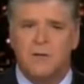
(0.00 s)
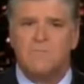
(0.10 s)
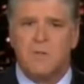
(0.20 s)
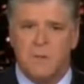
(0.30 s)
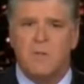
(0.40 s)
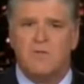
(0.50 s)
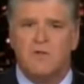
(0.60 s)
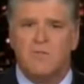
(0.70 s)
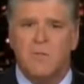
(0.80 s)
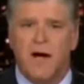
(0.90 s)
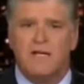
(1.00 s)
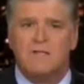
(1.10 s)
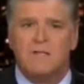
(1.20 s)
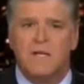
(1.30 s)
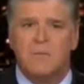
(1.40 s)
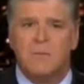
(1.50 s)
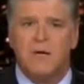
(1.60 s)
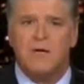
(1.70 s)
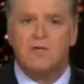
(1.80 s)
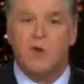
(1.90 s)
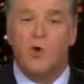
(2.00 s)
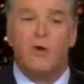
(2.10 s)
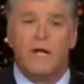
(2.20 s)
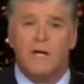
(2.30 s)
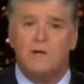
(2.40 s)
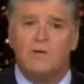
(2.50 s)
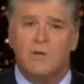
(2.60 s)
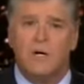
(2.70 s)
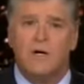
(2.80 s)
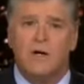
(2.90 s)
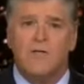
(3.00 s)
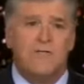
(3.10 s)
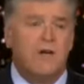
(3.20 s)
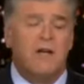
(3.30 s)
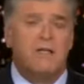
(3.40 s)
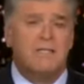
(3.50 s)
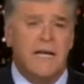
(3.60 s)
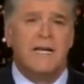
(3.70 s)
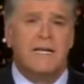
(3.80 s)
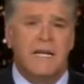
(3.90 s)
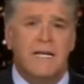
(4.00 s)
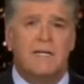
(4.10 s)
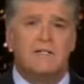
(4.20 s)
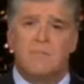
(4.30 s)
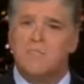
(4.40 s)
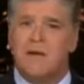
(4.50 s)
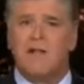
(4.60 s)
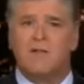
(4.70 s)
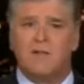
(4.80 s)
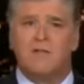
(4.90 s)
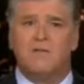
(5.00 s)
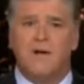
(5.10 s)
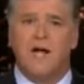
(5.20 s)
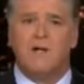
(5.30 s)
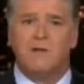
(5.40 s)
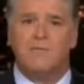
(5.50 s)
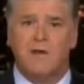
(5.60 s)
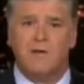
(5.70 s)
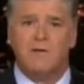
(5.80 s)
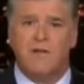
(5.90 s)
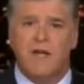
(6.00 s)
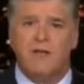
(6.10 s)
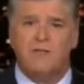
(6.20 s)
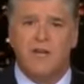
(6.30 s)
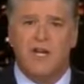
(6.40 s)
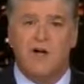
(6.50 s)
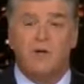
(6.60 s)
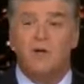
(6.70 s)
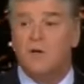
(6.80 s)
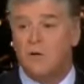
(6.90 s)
Members of Biden's campaign donated to a fund dedicated to bailing these violent offenders out of jail.